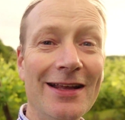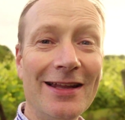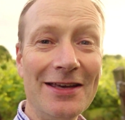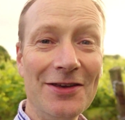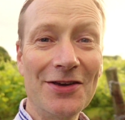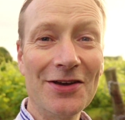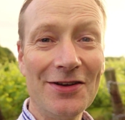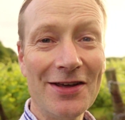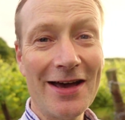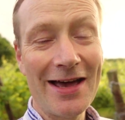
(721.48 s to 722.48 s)
like you
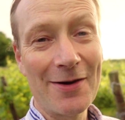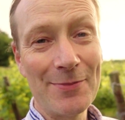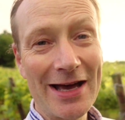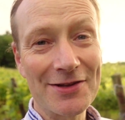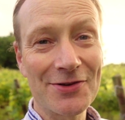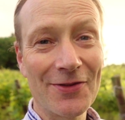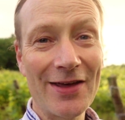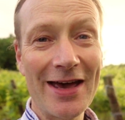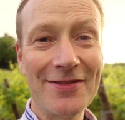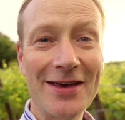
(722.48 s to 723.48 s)
can help me out on
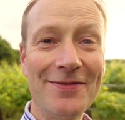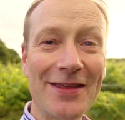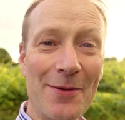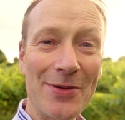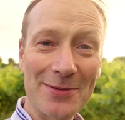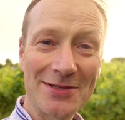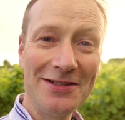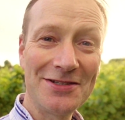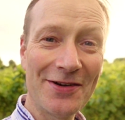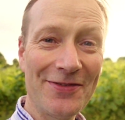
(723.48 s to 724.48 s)
there, then that would be
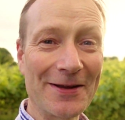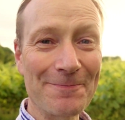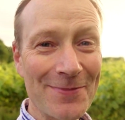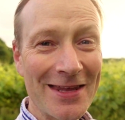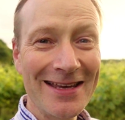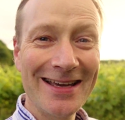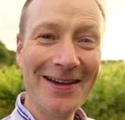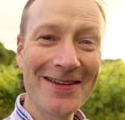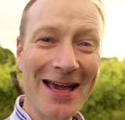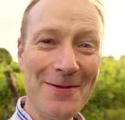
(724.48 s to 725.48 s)
absolutely terrific.
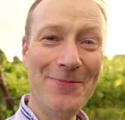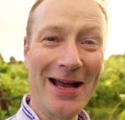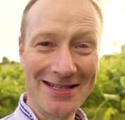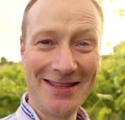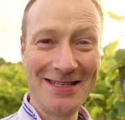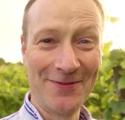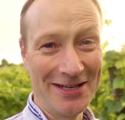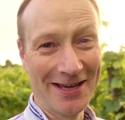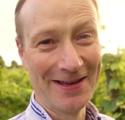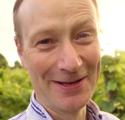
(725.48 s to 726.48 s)
Okay, back to this
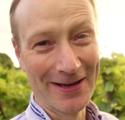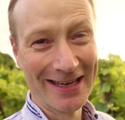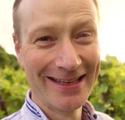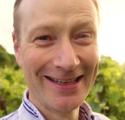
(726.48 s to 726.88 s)
video anyway.